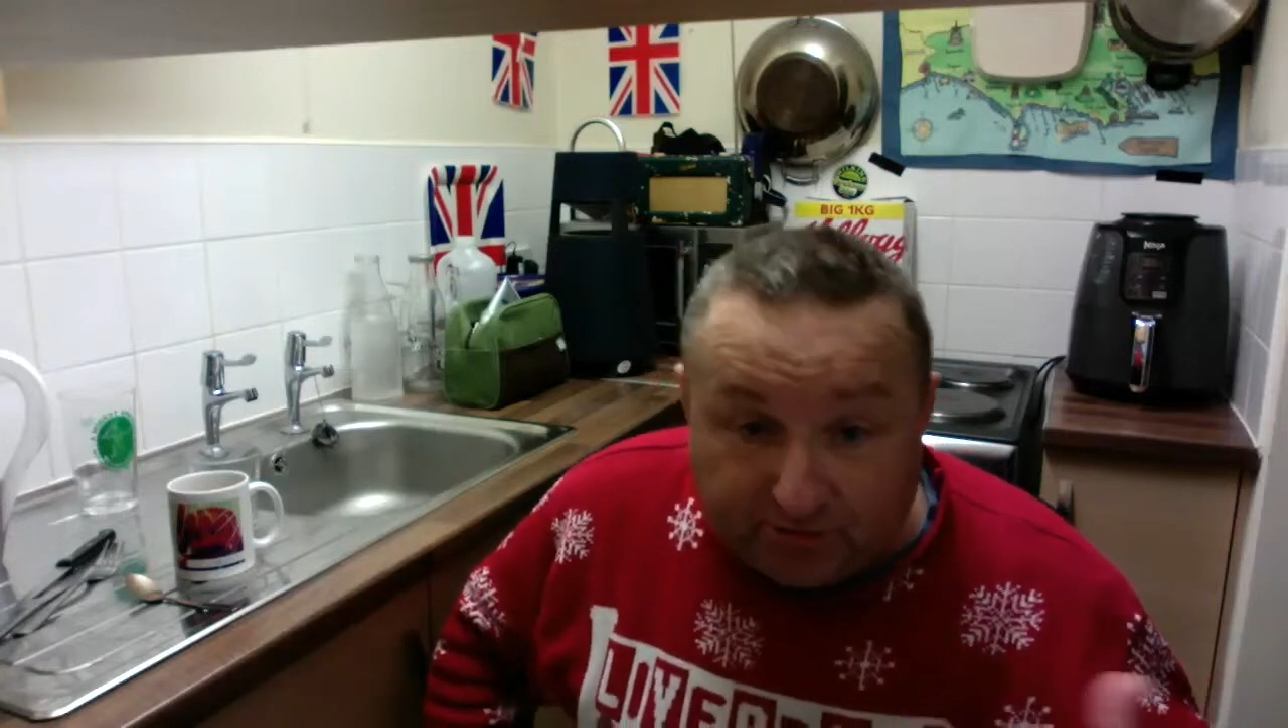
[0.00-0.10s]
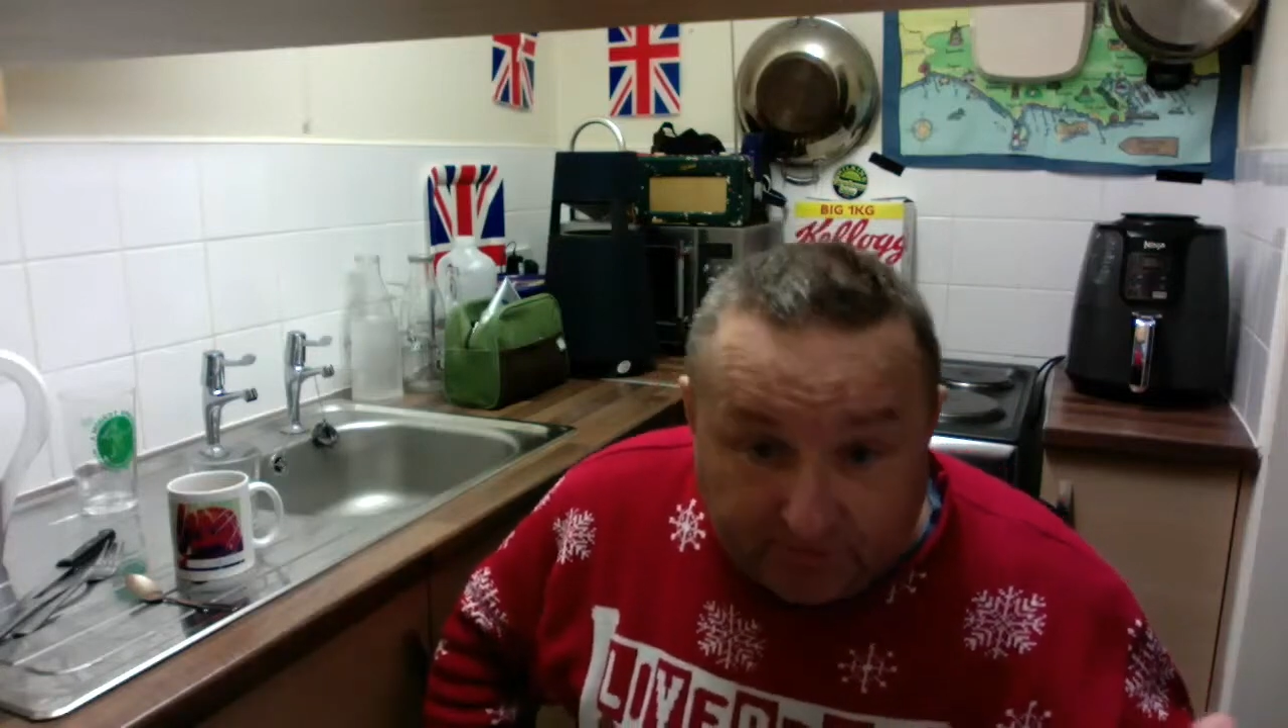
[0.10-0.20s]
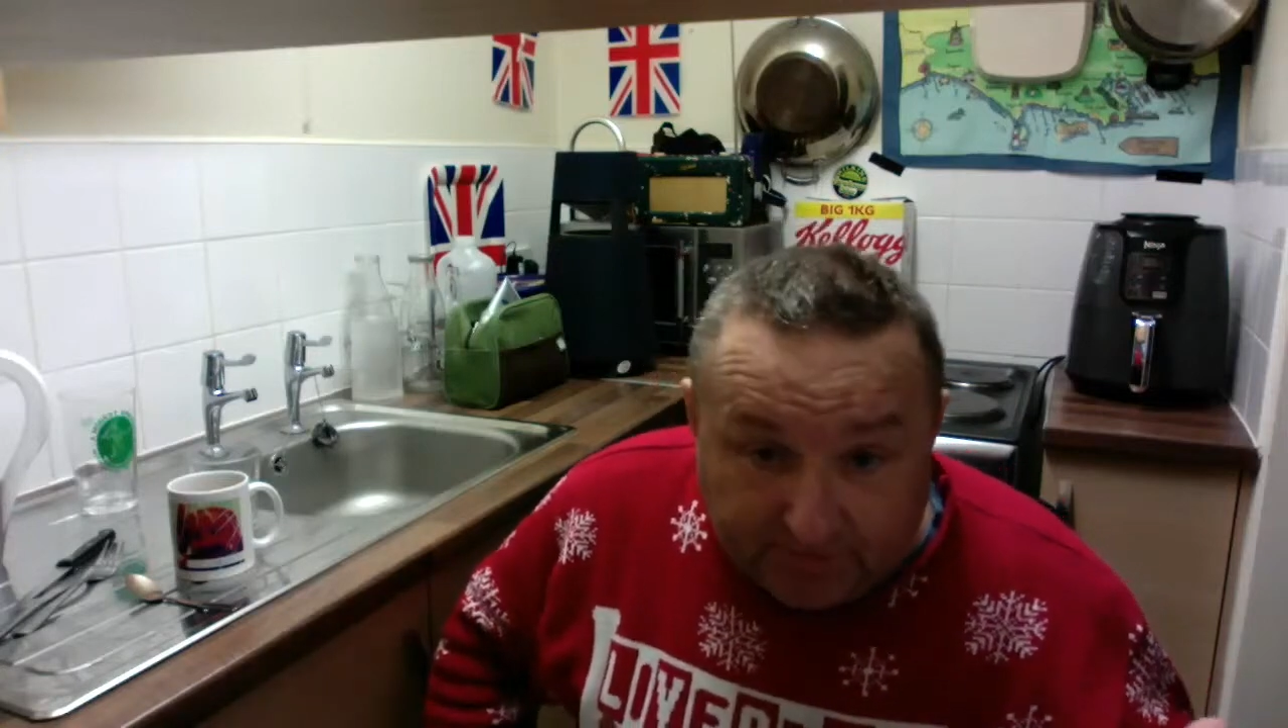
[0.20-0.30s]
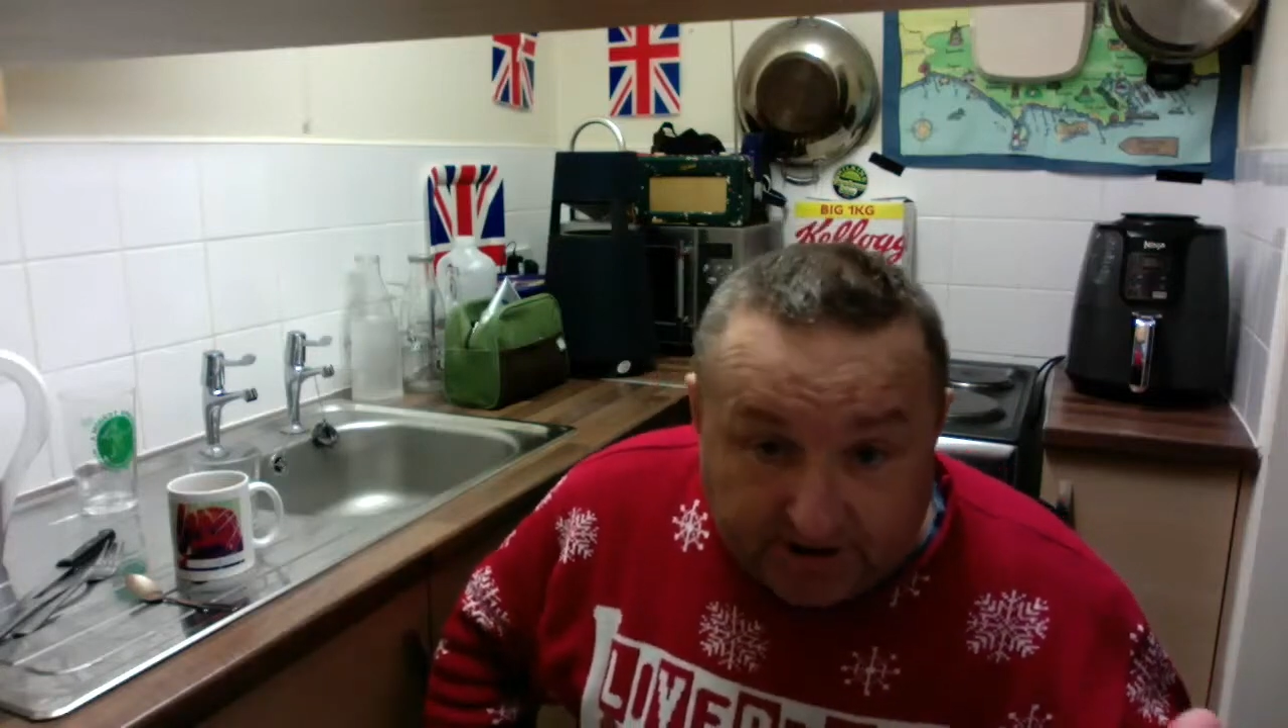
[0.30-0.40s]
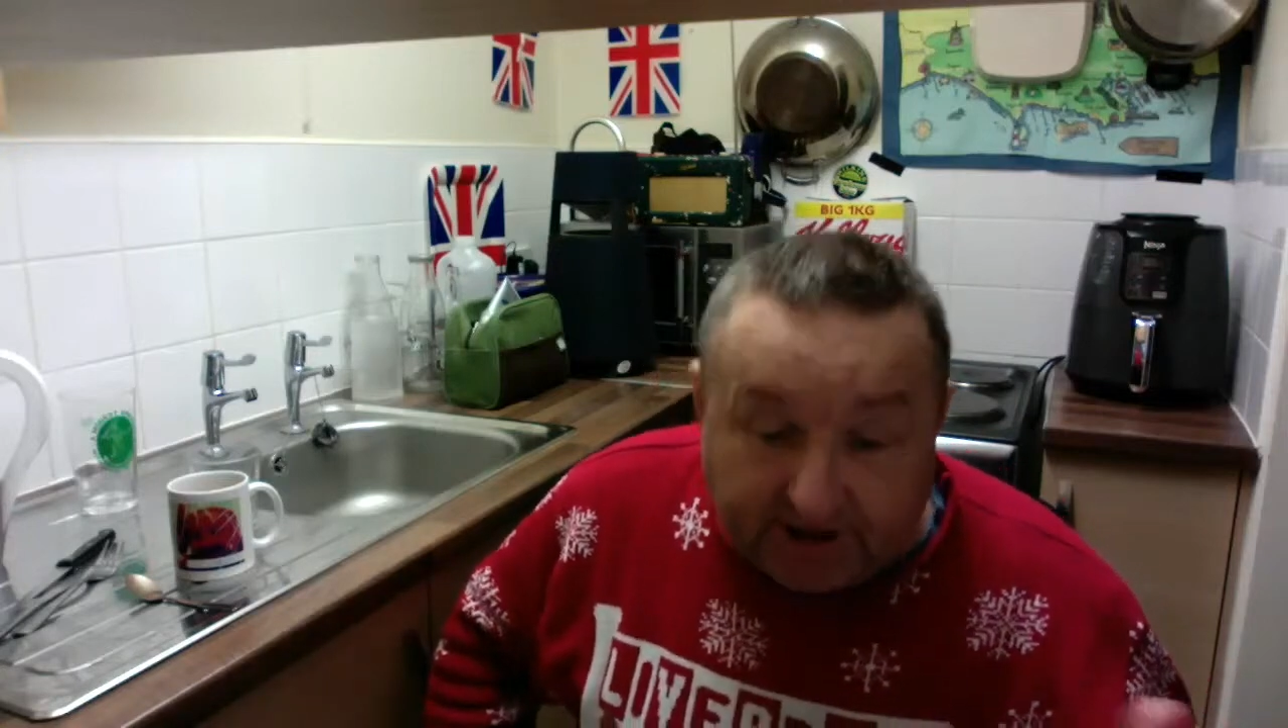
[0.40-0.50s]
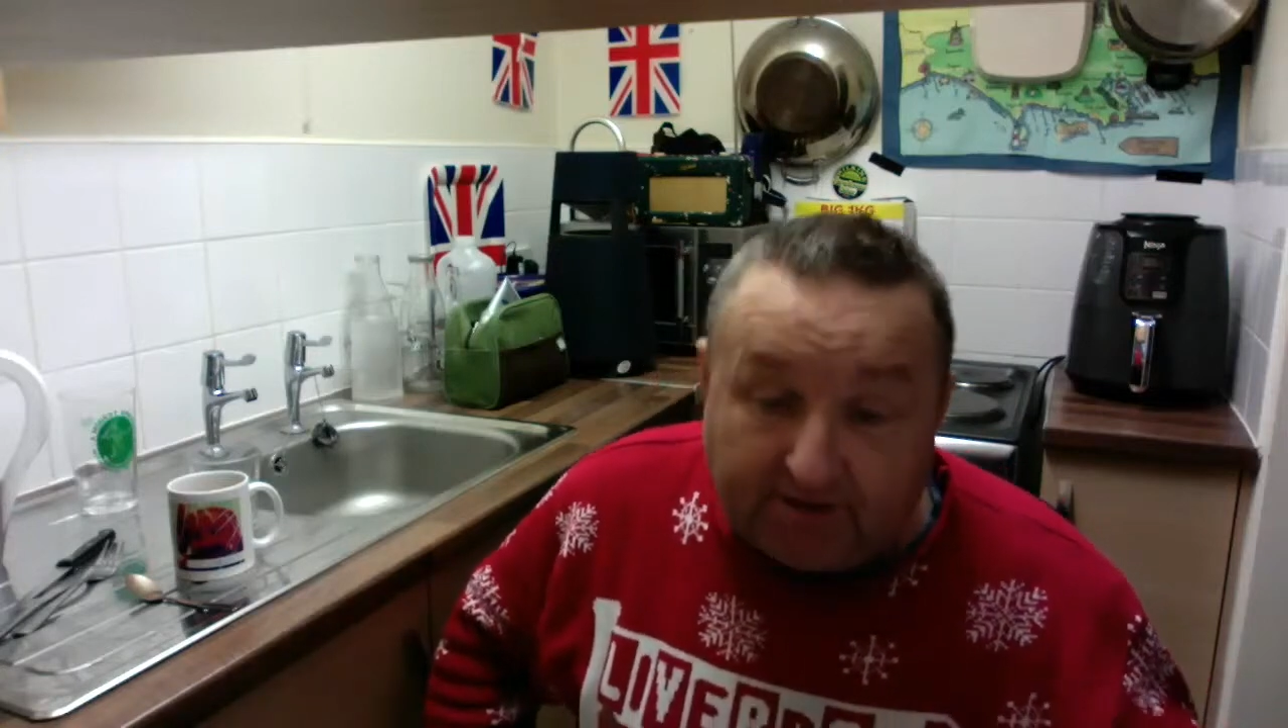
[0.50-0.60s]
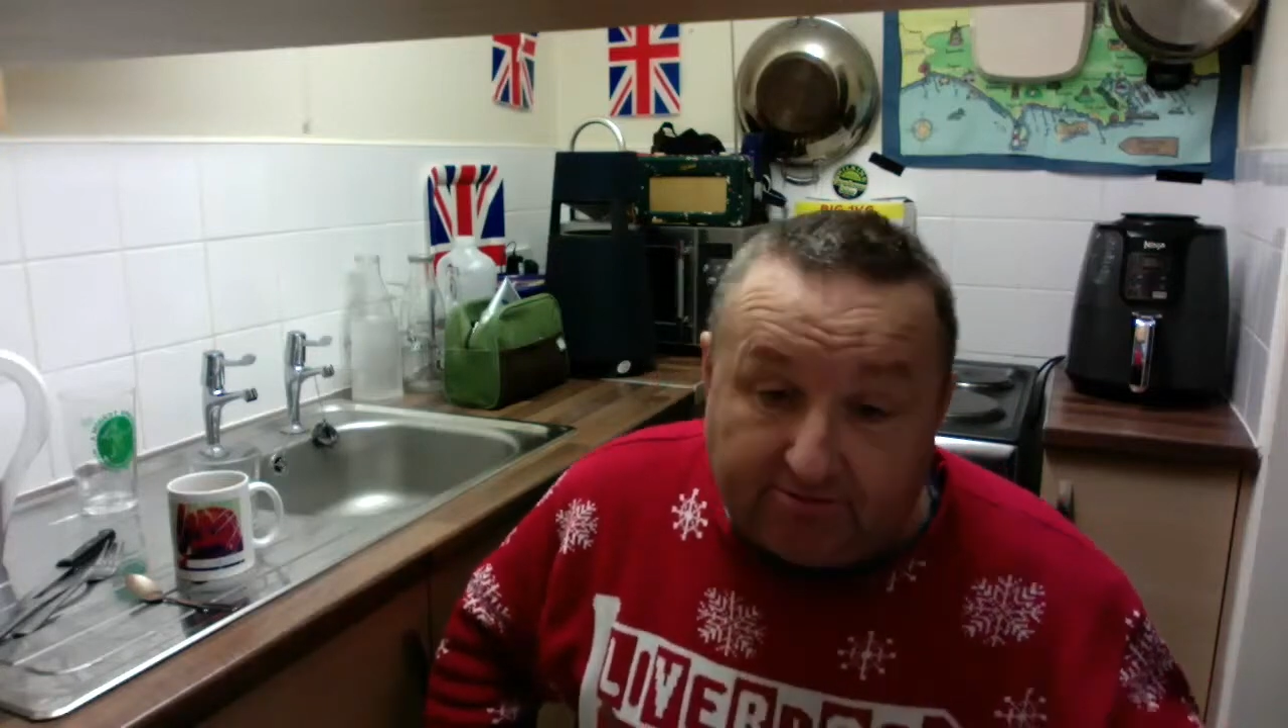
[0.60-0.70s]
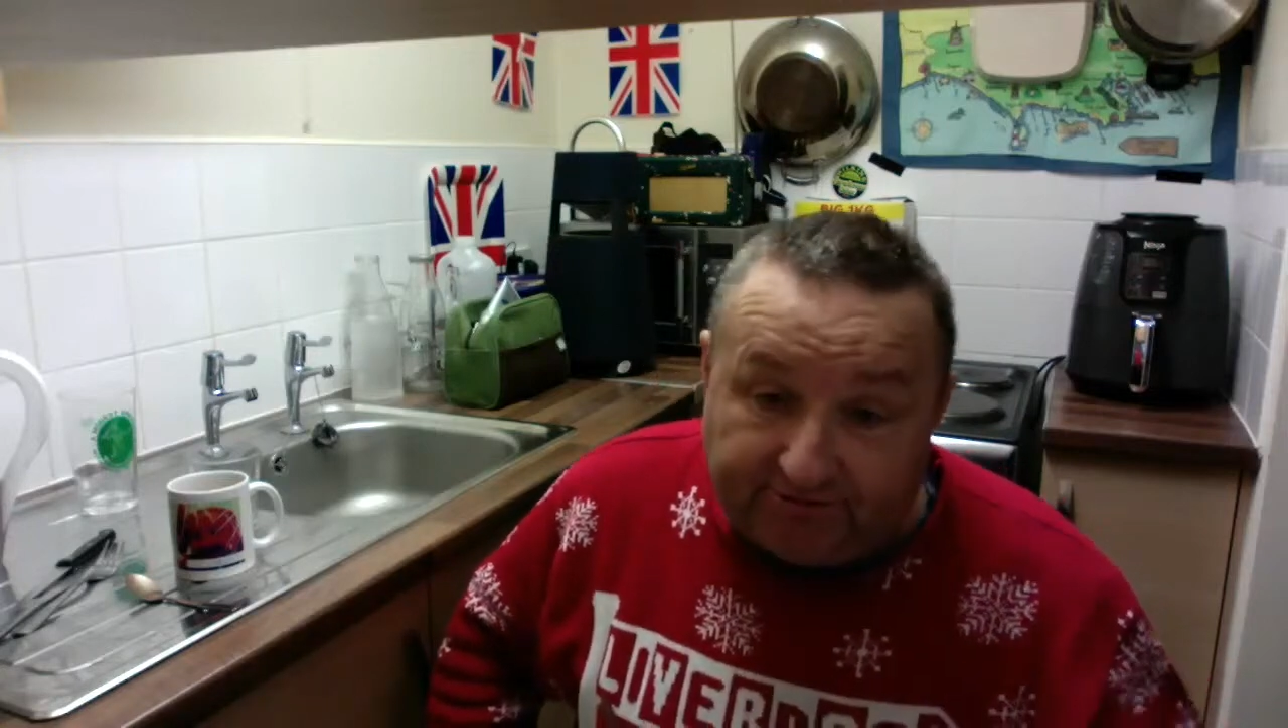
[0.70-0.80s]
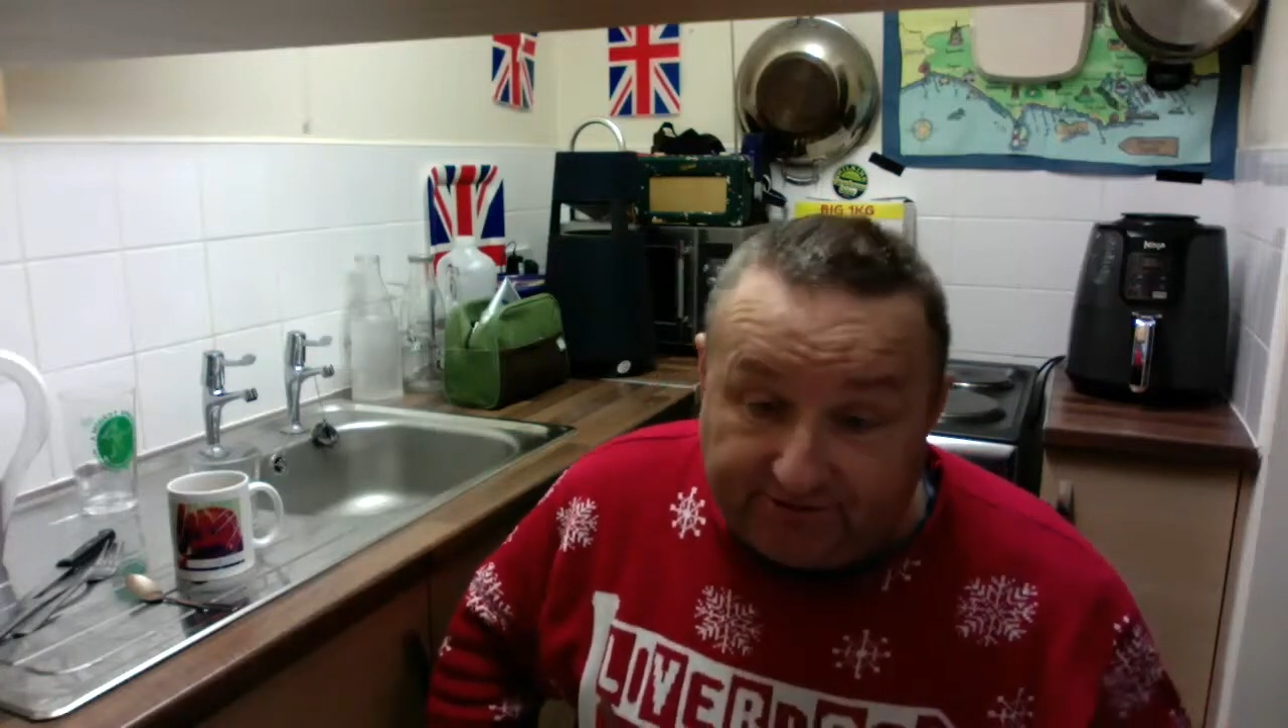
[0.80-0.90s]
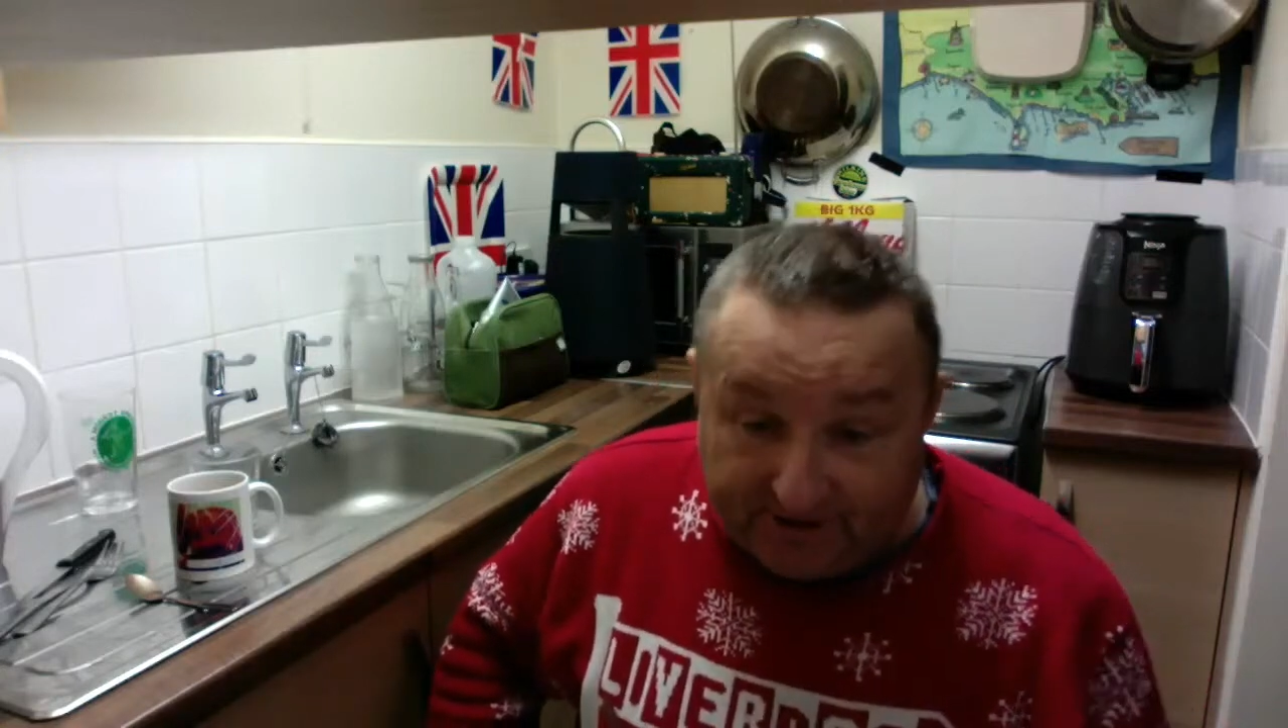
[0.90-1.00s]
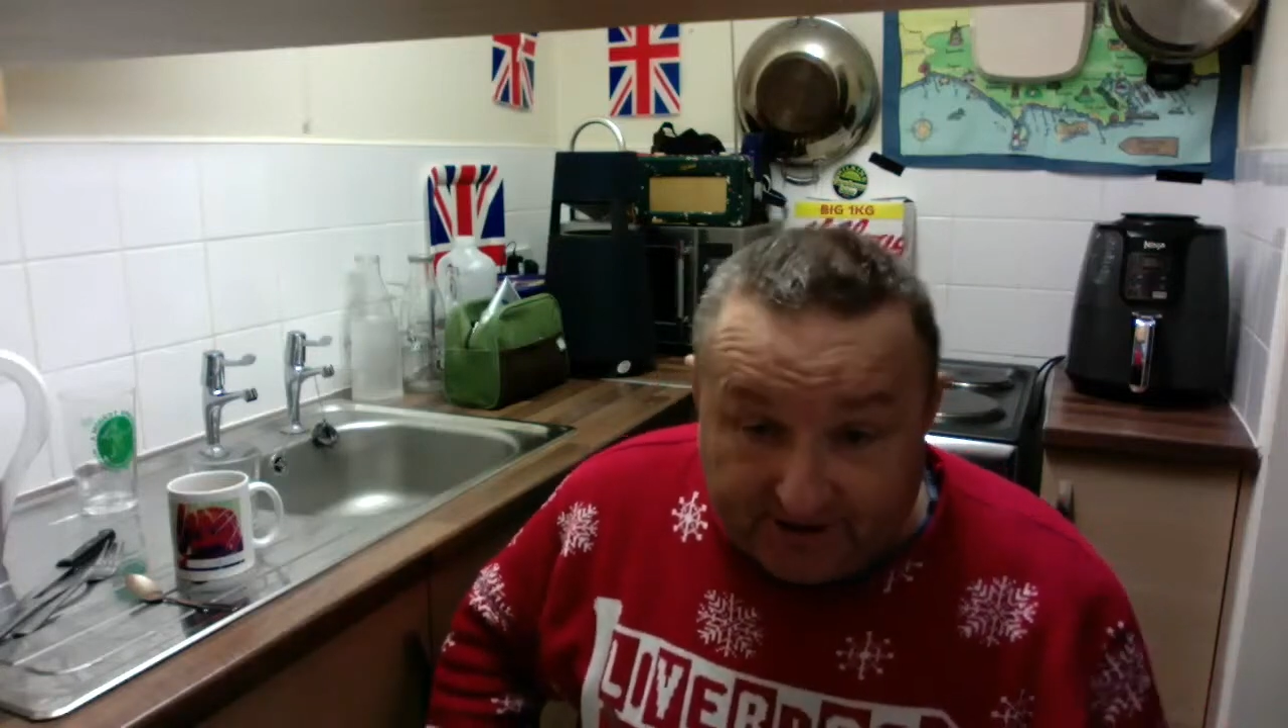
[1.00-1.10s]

somebody else.